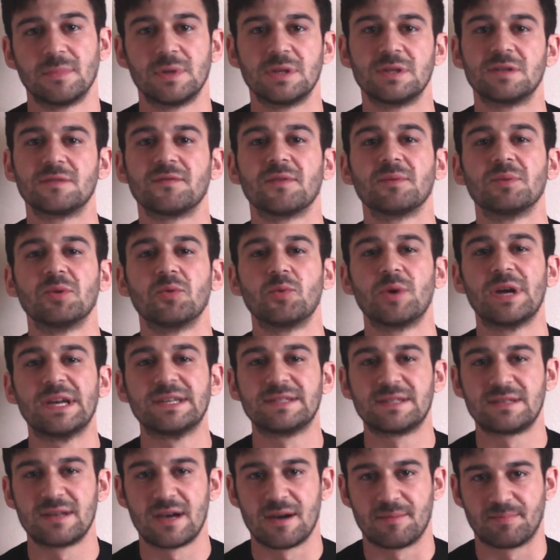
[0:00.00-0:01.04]
It's from the
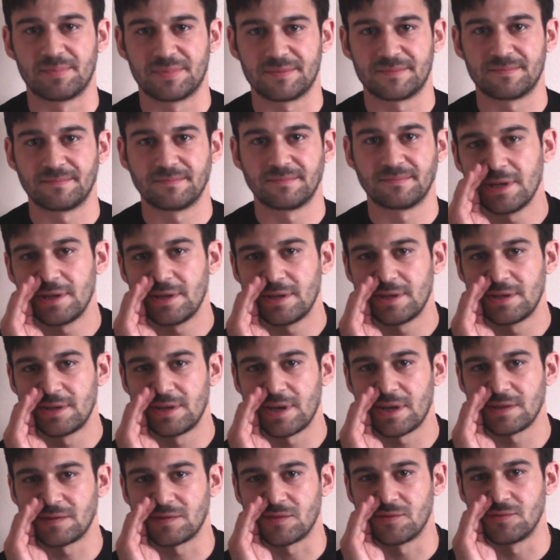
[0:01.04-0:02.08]
waist up.
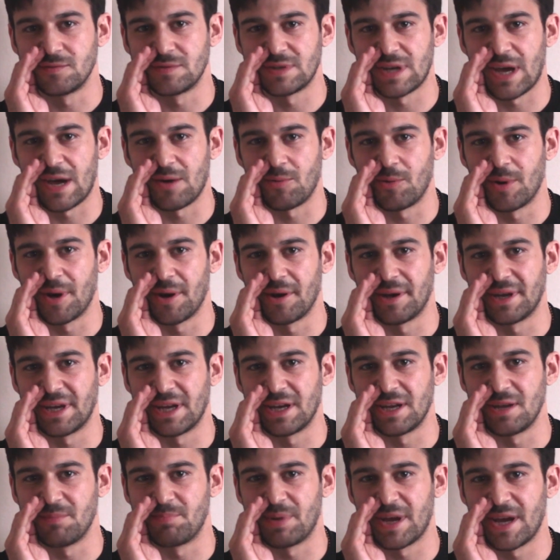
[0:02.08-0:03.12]
Guess who's not wearing
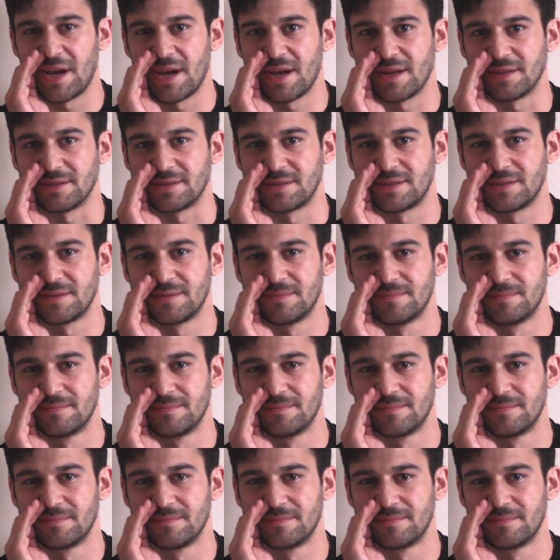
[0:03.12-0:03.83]
any pants?